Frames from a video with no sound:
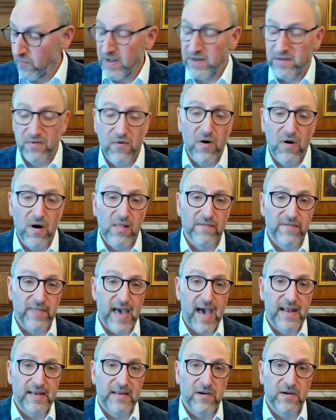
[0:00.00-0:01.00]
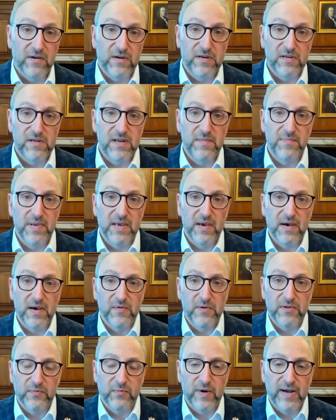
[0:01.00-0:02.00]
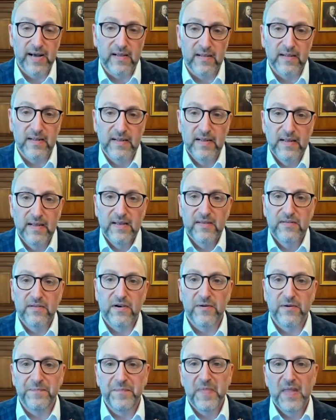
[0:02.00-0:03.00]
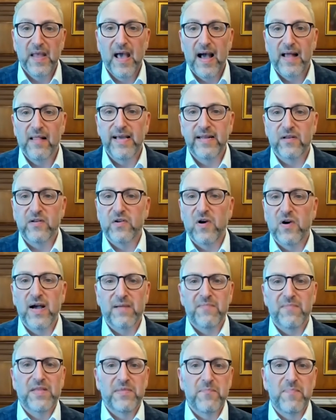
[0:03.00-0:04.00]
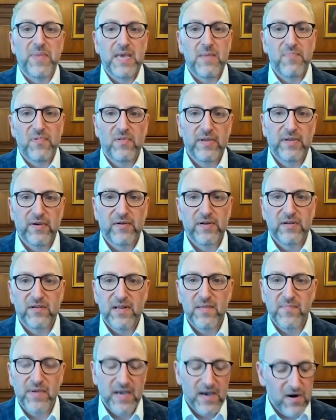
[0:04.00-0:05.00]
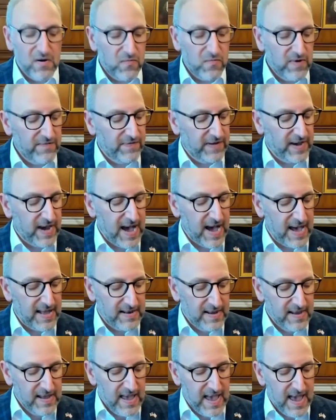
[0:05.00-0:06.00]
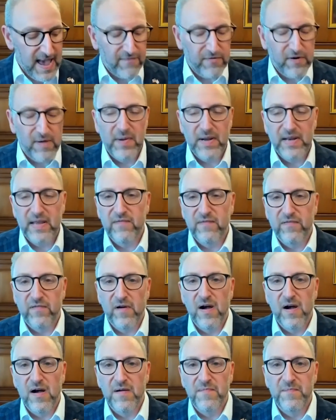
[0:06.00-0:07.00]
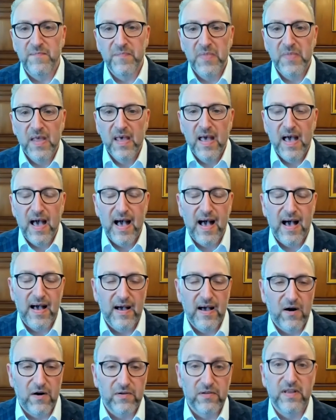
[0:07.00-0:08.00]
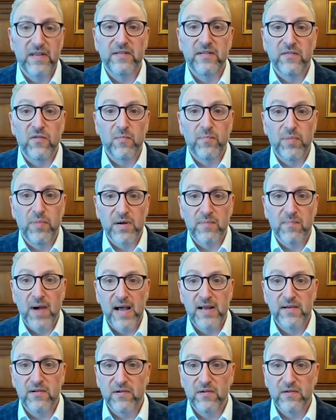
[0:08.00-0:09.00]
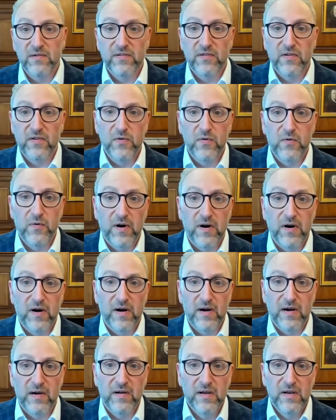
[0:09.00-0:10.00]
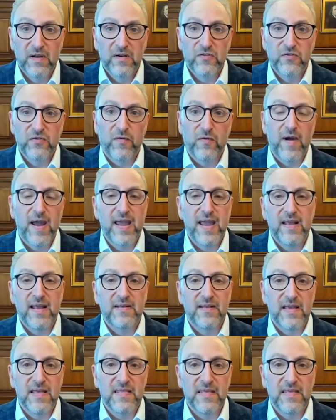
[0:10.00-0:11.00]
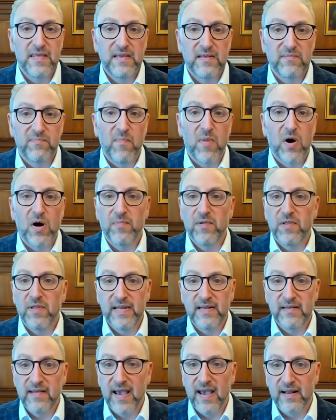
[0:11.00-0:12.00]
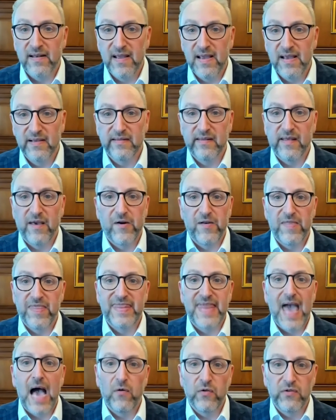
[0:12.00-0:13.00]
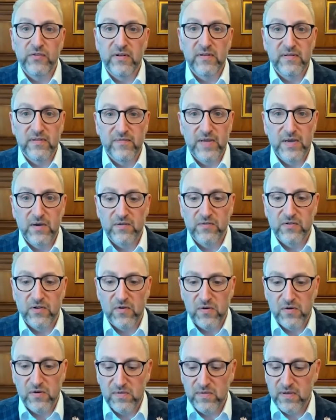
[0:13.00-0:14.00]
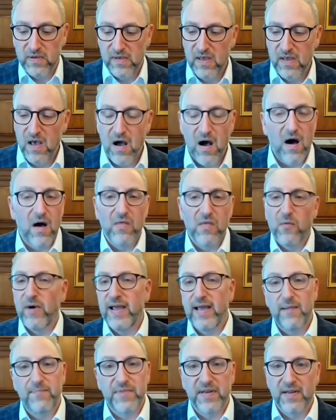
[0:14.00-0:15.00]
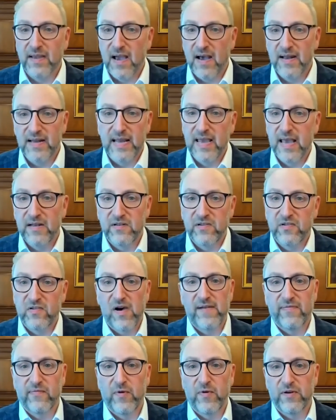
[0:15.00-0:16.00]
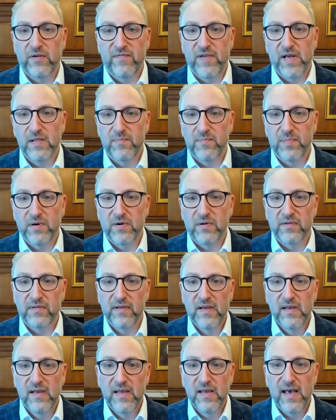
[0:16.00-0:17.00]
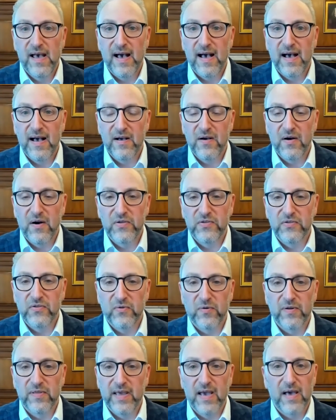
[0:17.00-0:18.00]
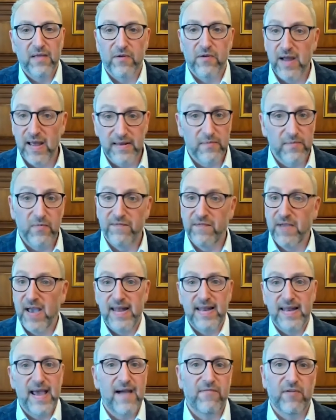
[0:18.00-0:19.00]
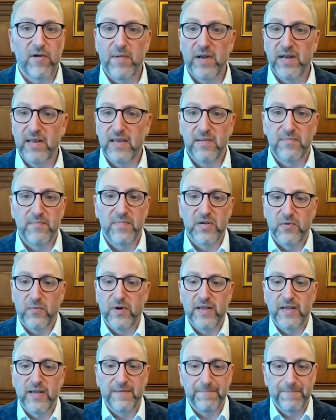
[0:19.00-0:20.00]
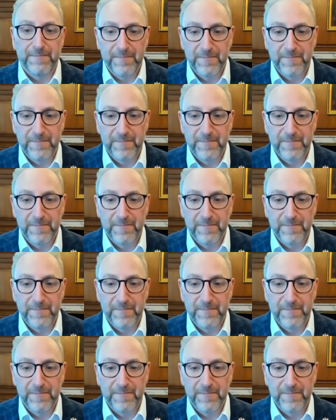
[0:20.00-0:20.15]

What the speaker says: do all of that here at GPO as well. So I like to talk about the people here at GPO. We've got everybody from artisanal bookbinders who are trained in these marbling techniques that are thousands of years old, all the way up to cutting edge software developers on sort of the other end. And we've got everybody in between.